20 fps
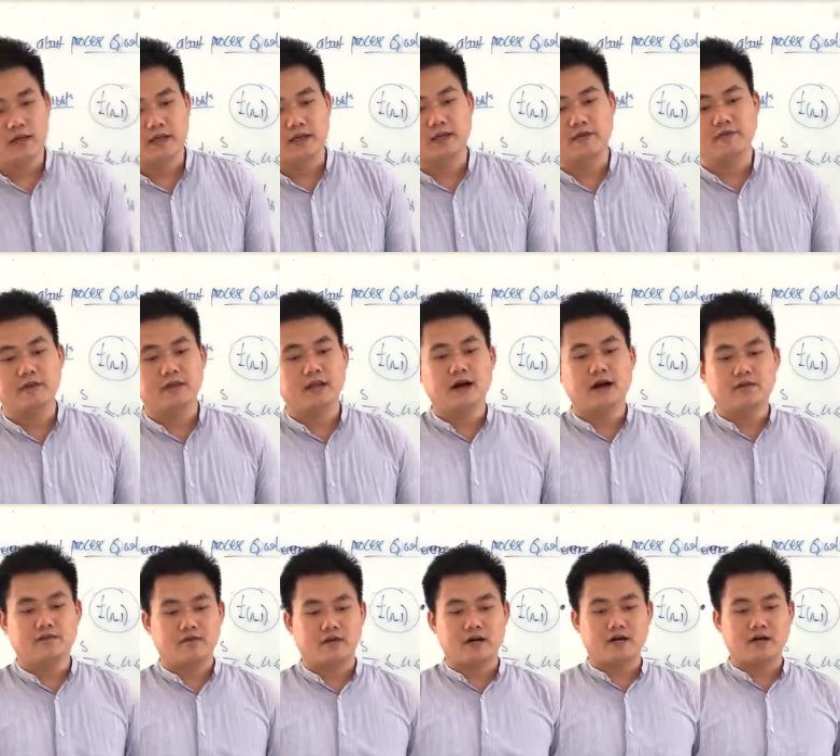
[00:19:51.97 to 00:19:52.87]
given
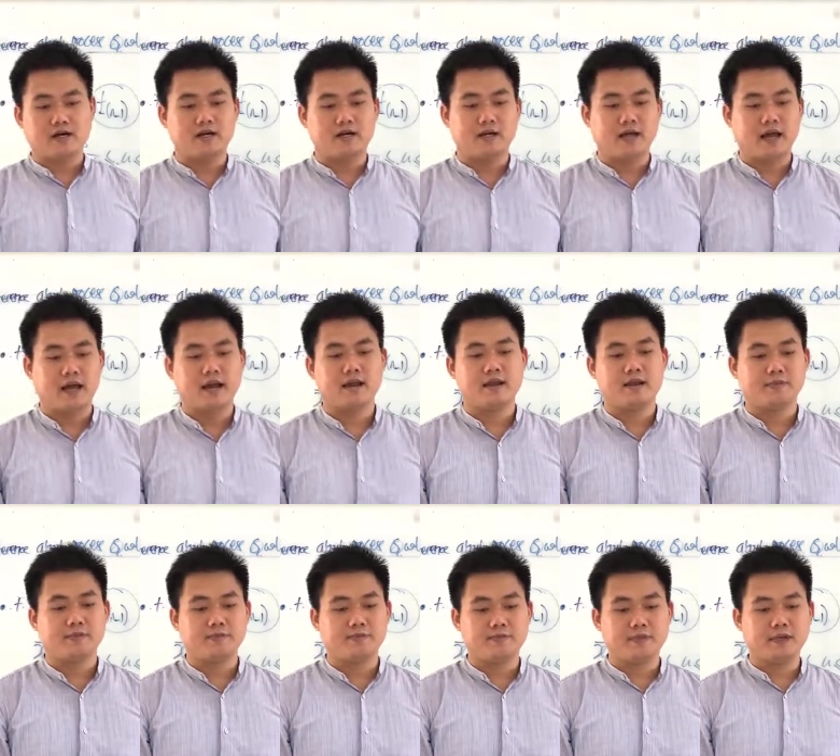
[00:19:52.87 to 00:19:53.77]
alpha and
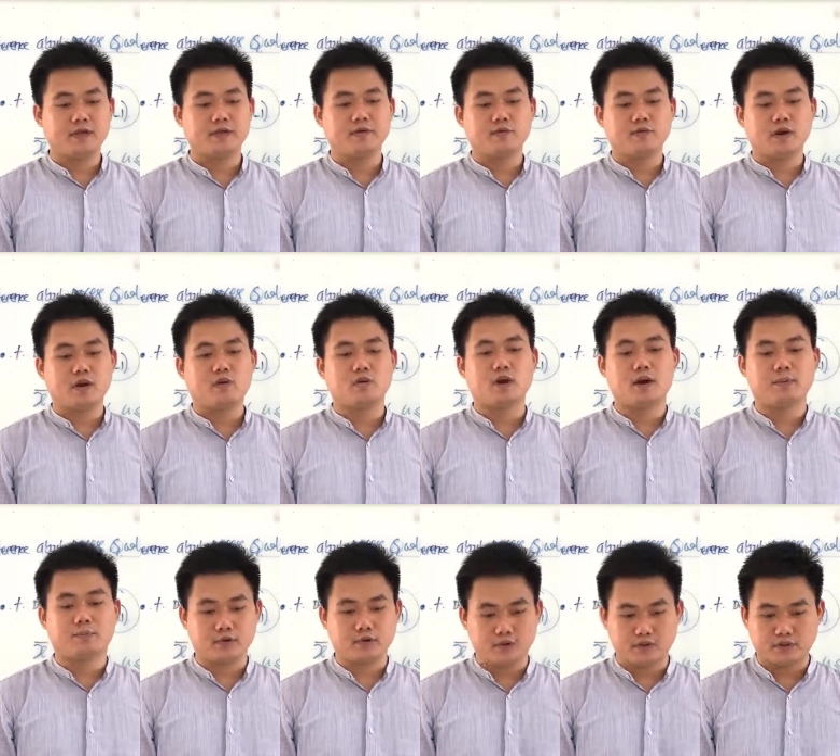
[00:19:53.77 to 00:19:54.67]
the p-value
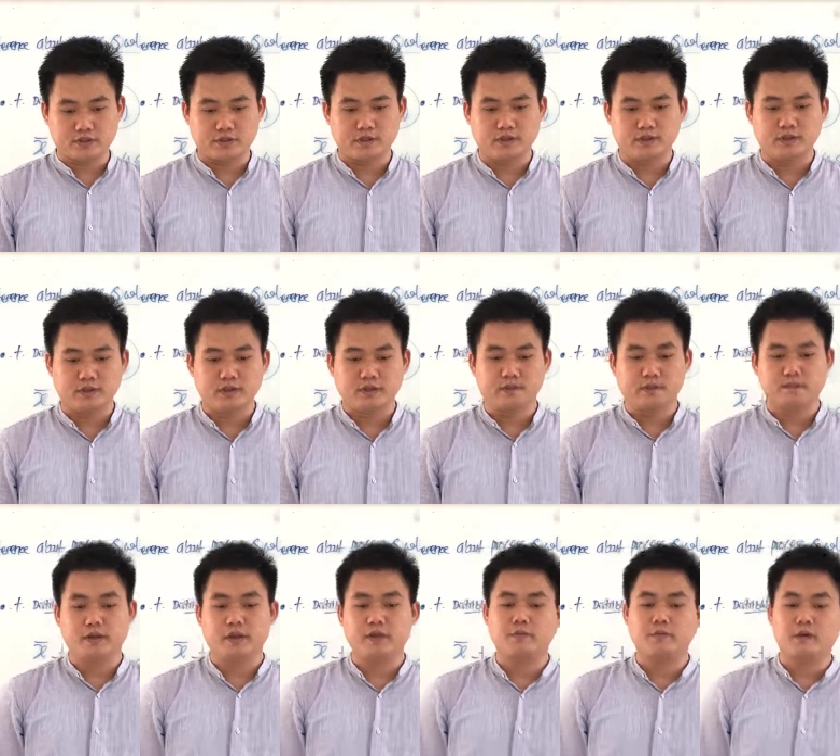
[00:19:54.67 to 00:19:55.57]
approach.
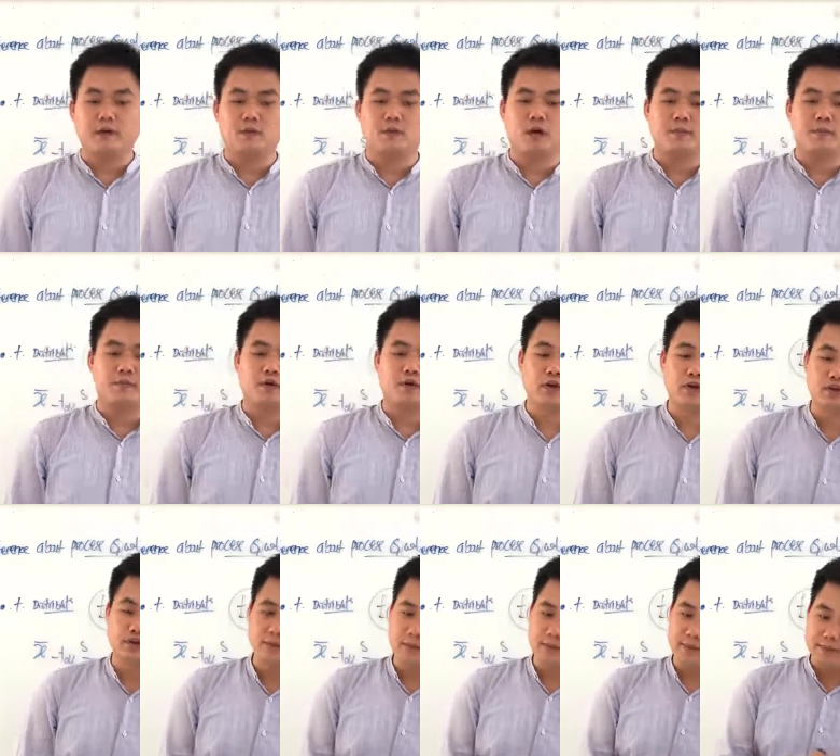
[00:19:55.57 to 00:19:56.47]
P-value
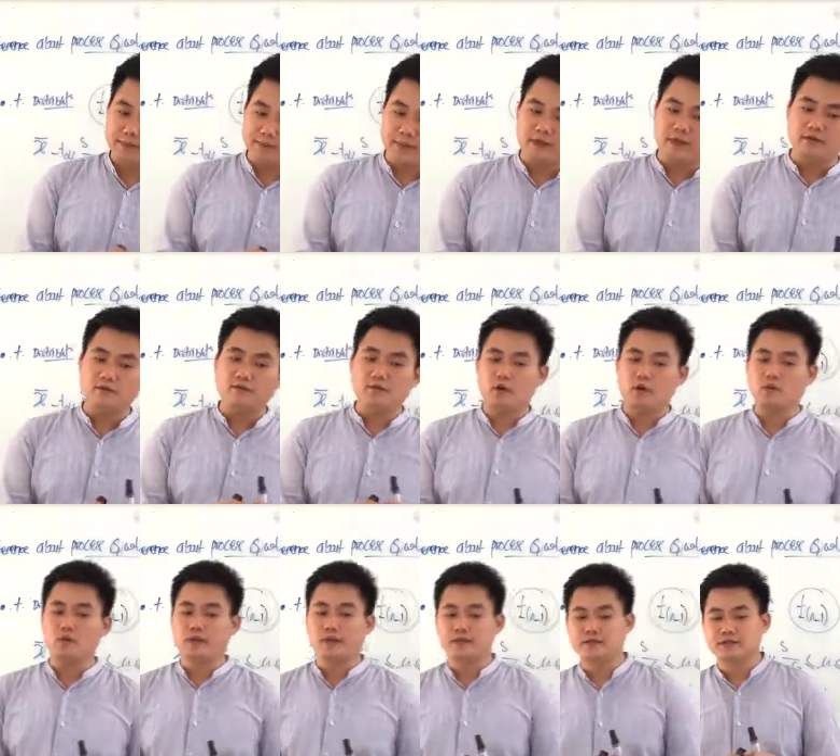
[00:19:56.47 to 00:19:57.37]
approach means
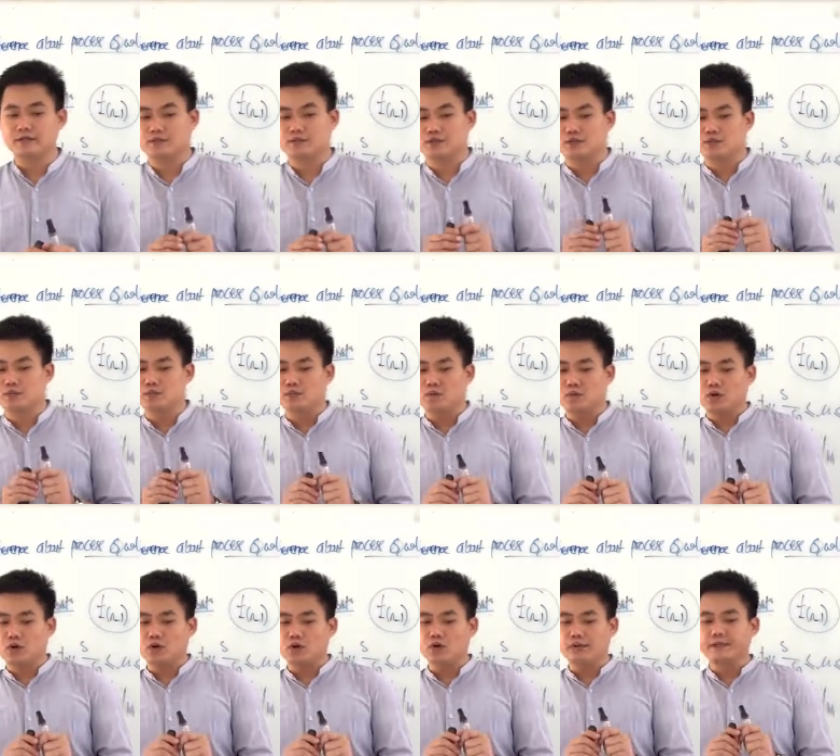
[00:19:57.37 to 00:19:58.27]
p-value is the
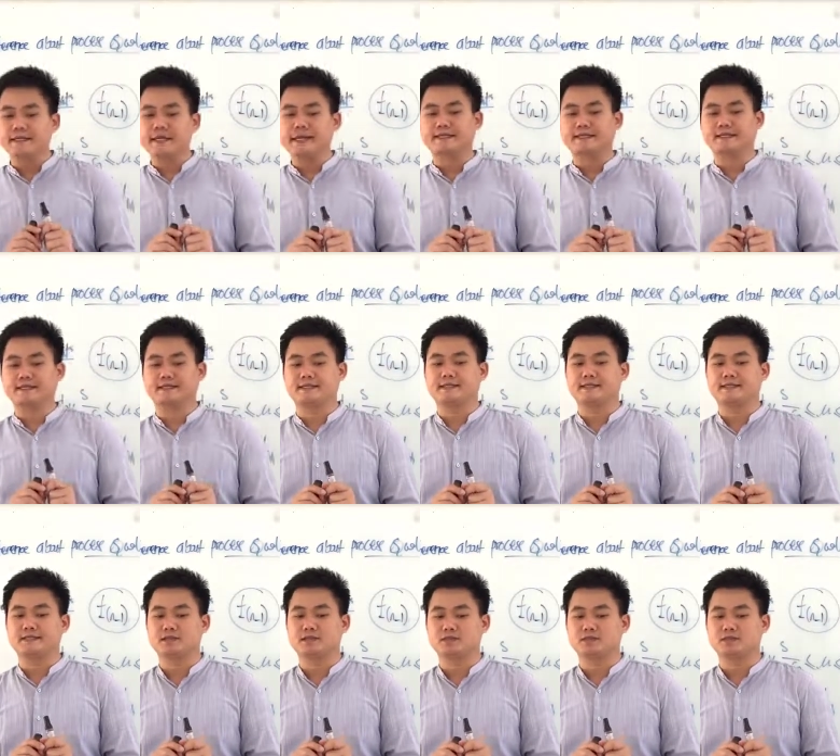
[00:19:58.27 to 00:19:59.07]
smallest